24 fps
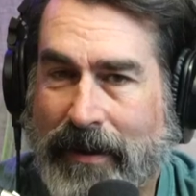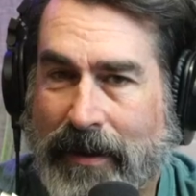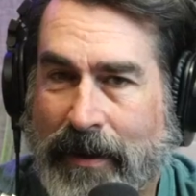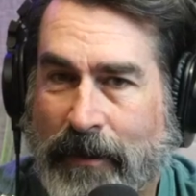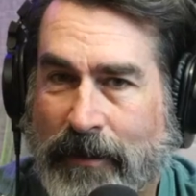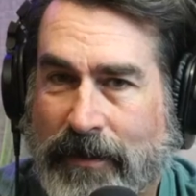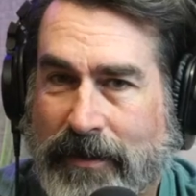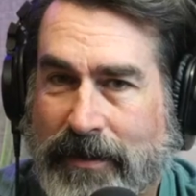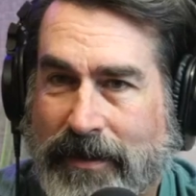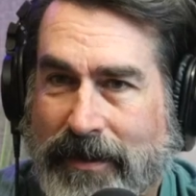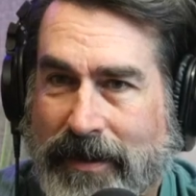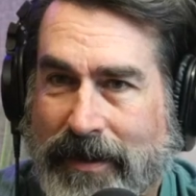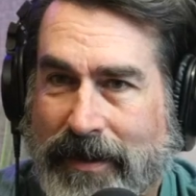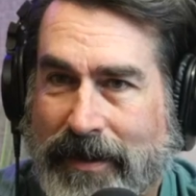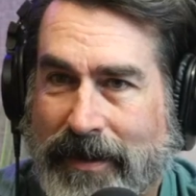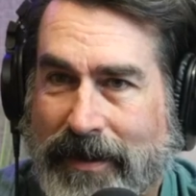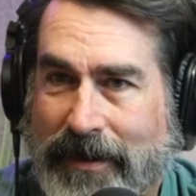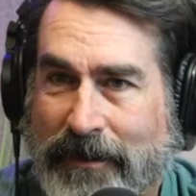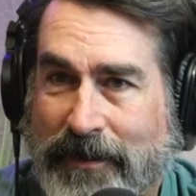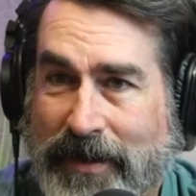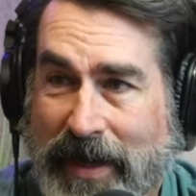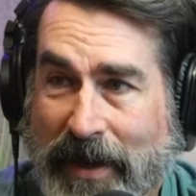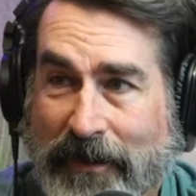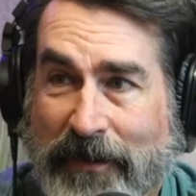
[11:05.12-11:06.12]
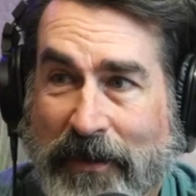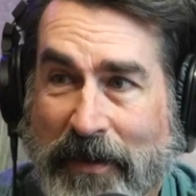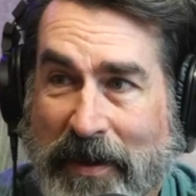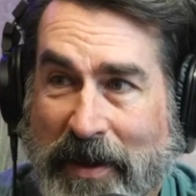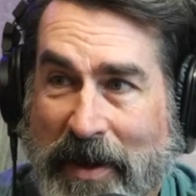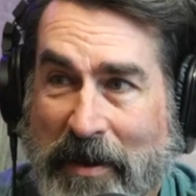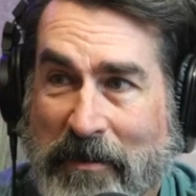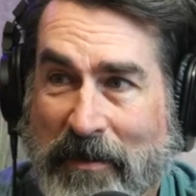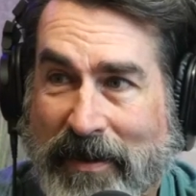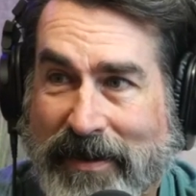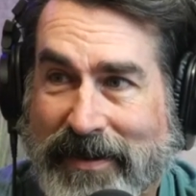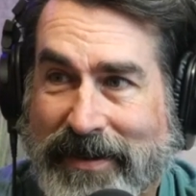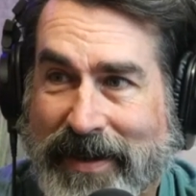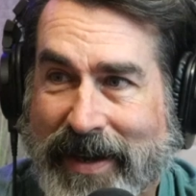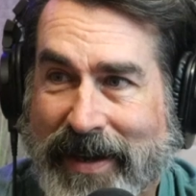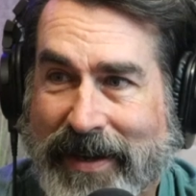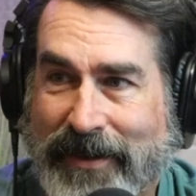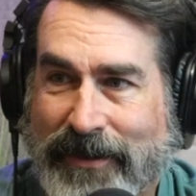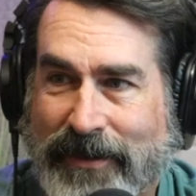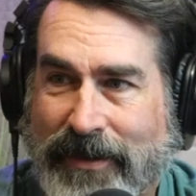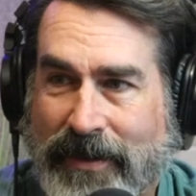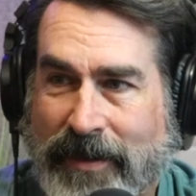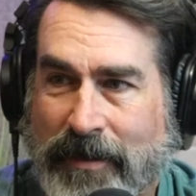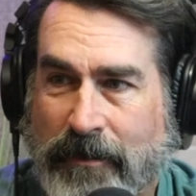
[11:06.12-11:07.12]
it was after the Emmys,
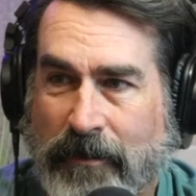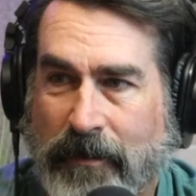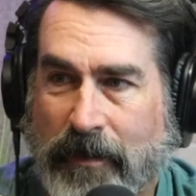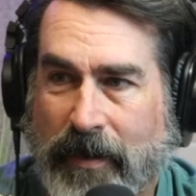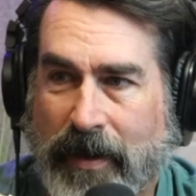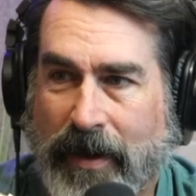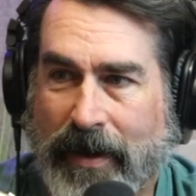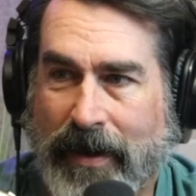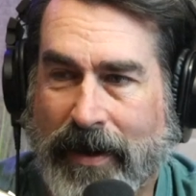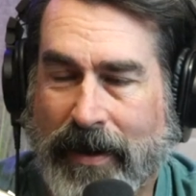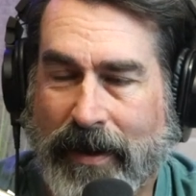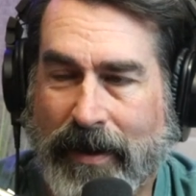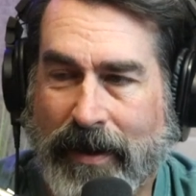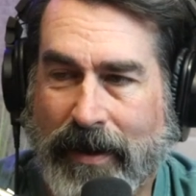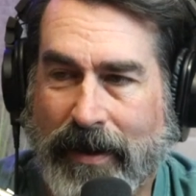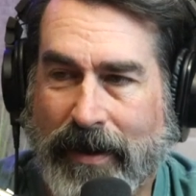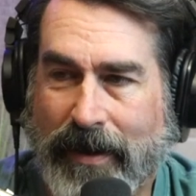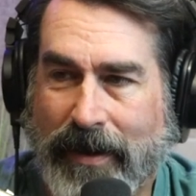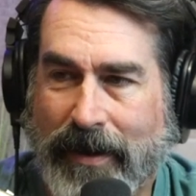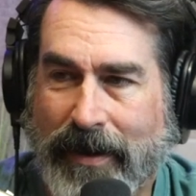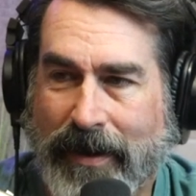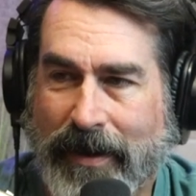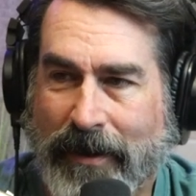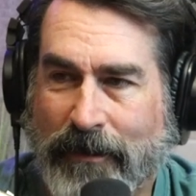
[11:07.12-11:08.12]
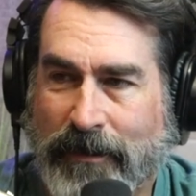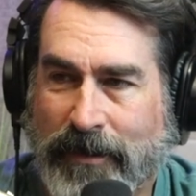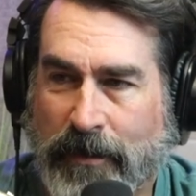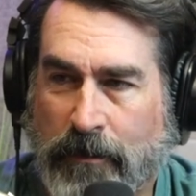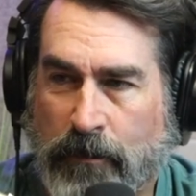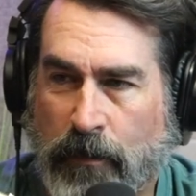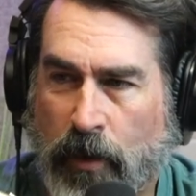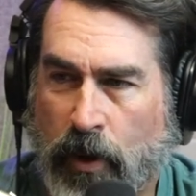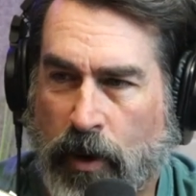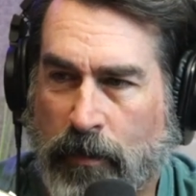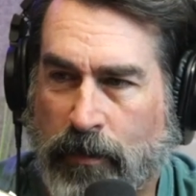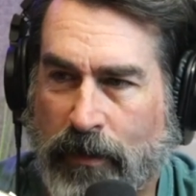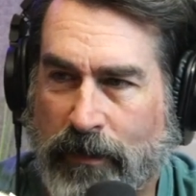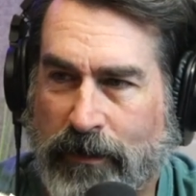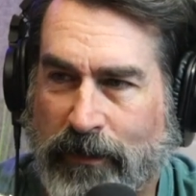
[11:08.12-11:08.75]
actually. And it was a marble